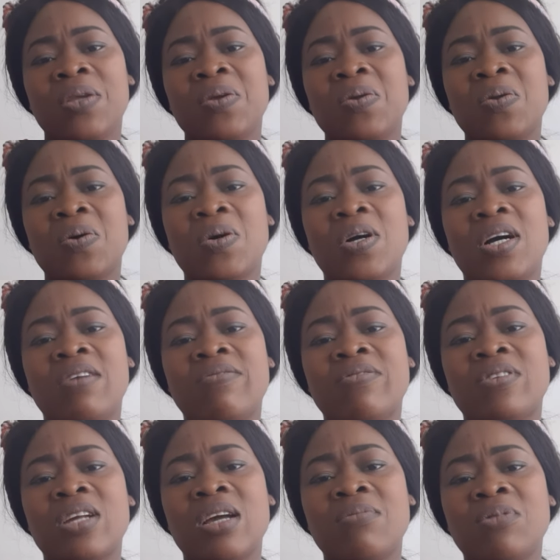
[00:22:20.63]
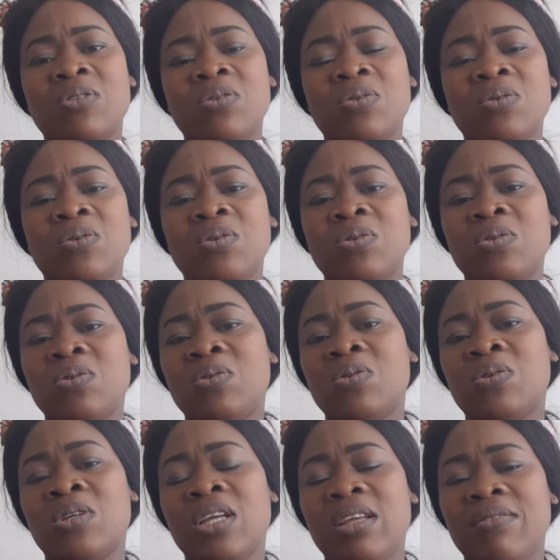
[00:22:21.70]
You don't have time
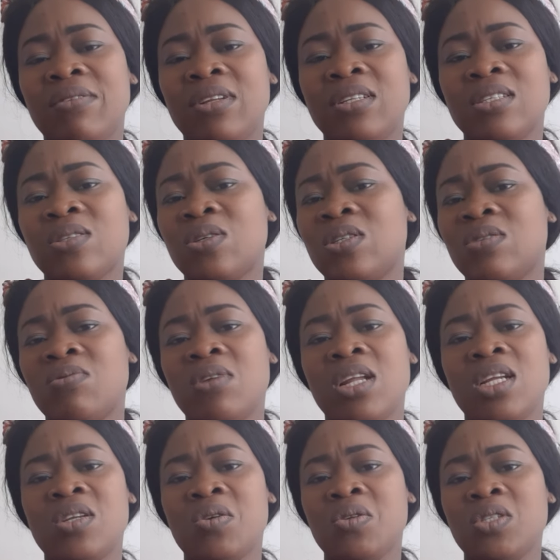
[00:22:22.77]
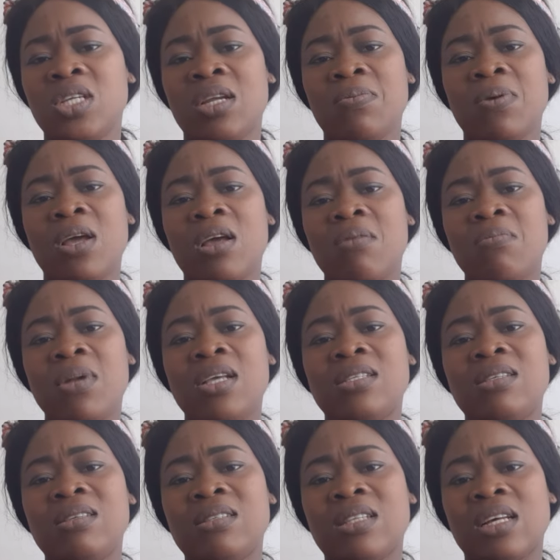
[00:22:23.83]
to give into the relationship. My
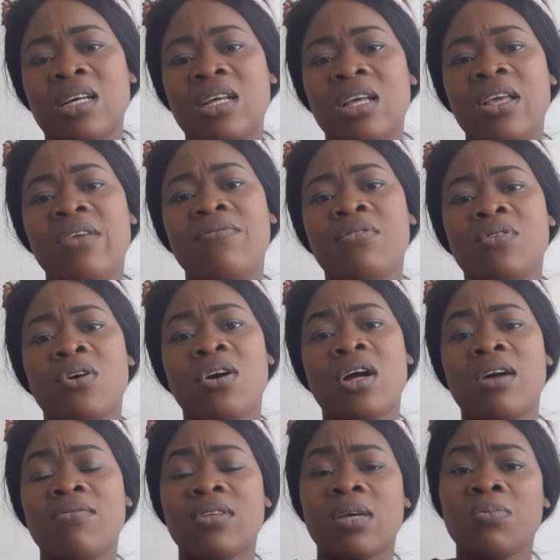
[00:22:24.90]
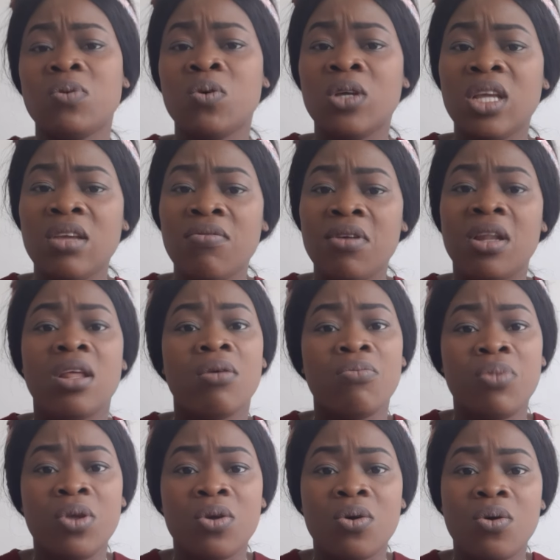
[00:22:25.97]
sister, if you don't have time to give in,
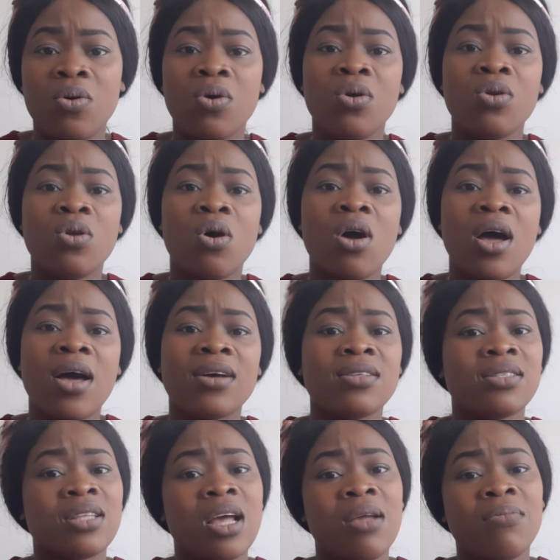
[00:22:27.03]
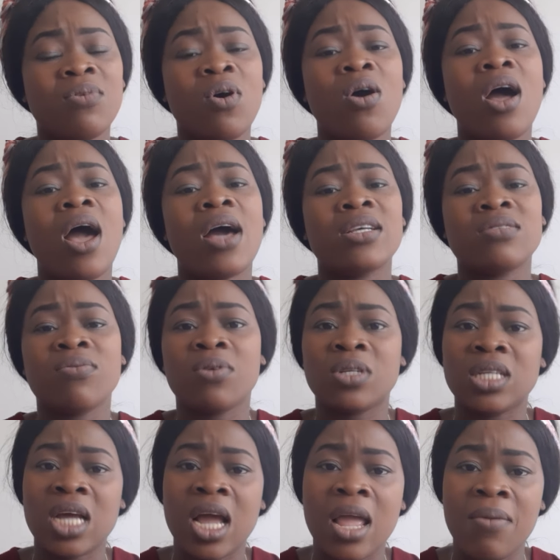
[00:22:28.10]
Biko, don't ask for
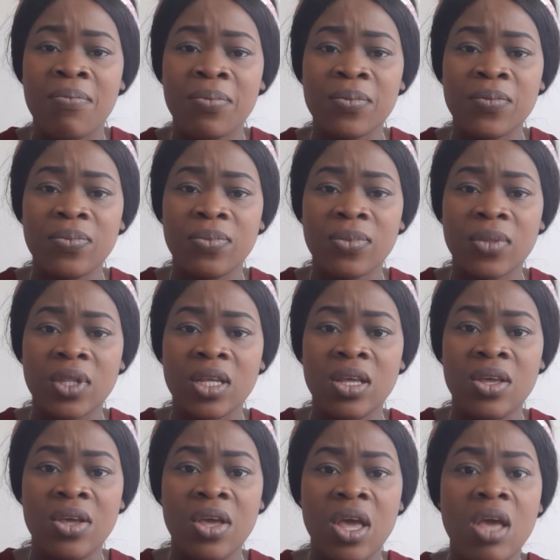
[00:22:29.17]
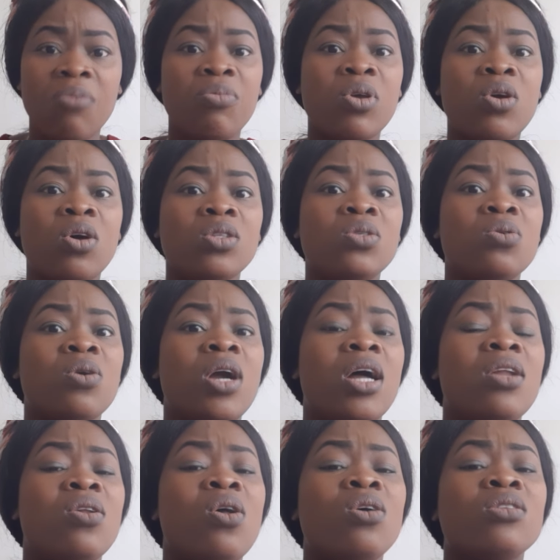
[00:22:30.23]
time. Because you
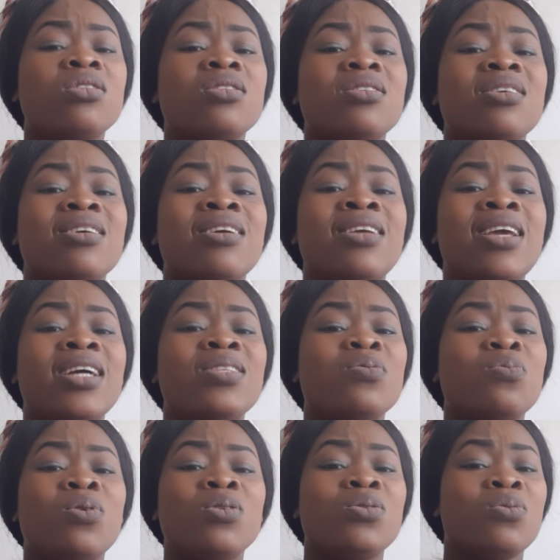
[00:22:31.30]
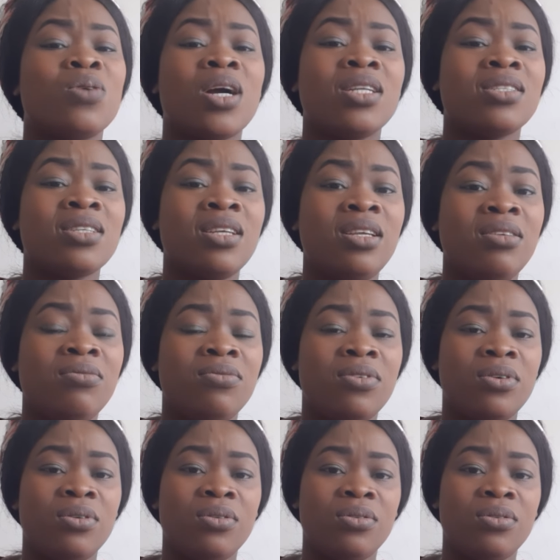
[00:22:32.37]
cannot get what you can't give.